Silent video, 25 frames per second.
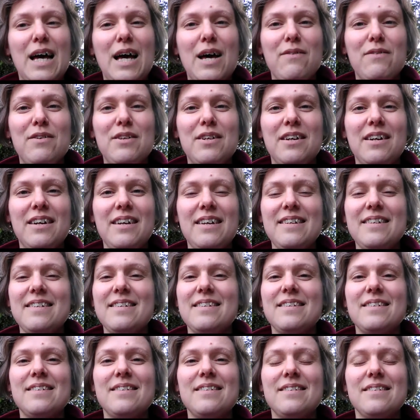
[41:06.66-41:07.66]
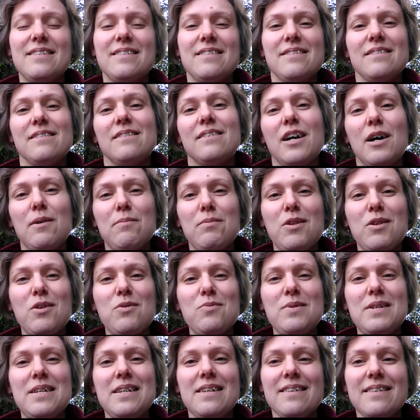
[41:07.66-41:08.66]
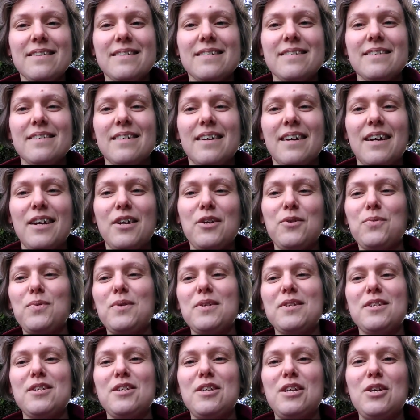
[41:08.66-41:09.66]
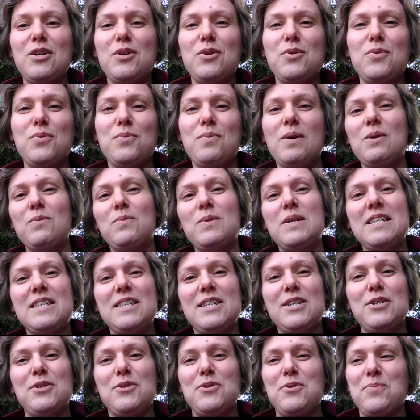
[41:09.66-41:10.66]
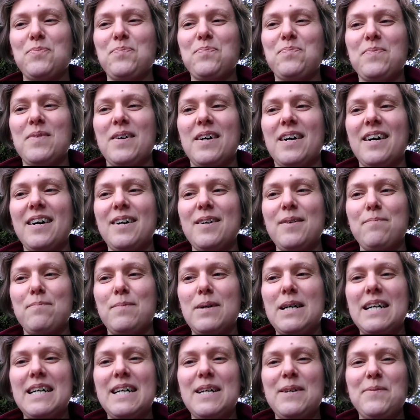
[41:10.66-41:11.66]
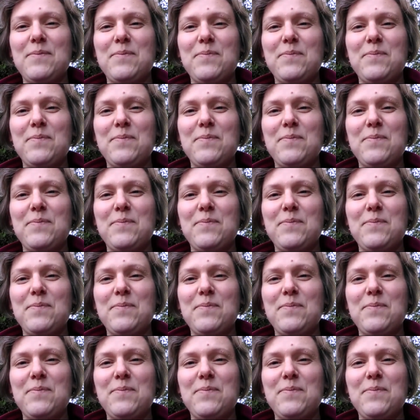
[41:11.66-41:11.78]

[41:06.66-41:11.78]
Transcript: have a nice couple of weeks and we'll see you when we see you bye